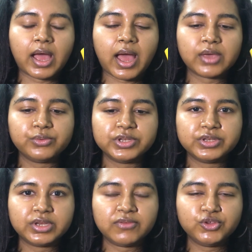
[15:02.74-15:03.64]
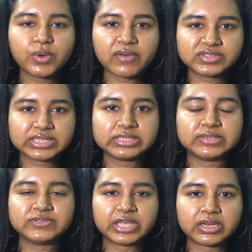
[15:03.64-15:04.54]
I would, if you have
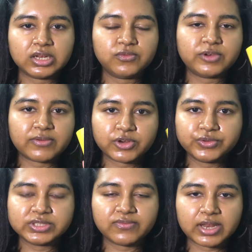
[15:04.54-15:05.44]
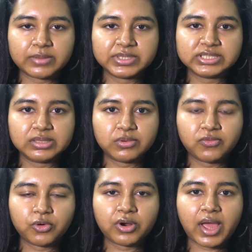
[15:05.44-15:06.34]
sensitive skin and you've never used a vitamin C
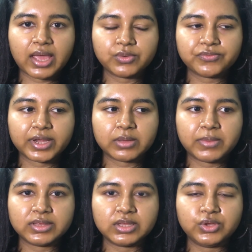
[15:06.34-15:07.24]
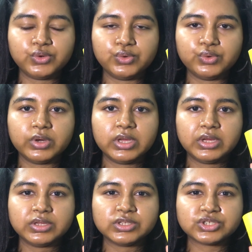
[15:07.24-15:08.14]
before, I would recommend that you
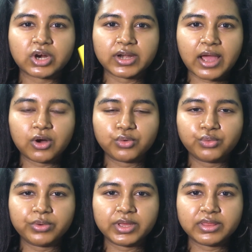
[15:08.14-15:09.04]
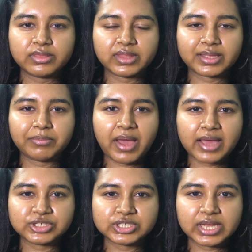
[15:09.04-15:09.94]
start out with like a
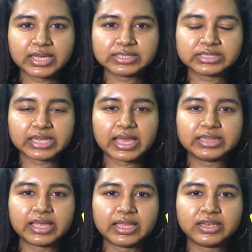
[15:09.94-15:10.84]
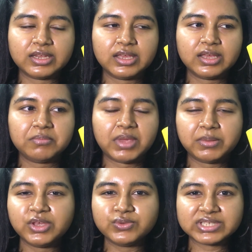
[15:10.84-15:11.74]
patch test and then
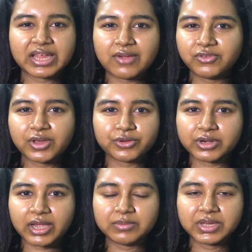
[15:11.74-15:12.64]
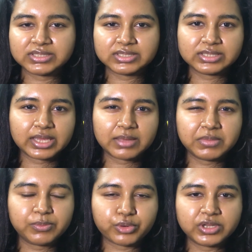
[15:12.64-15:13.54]
maybe use it every other night because it can
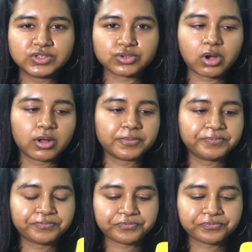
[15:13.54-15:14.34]
be pretty strong.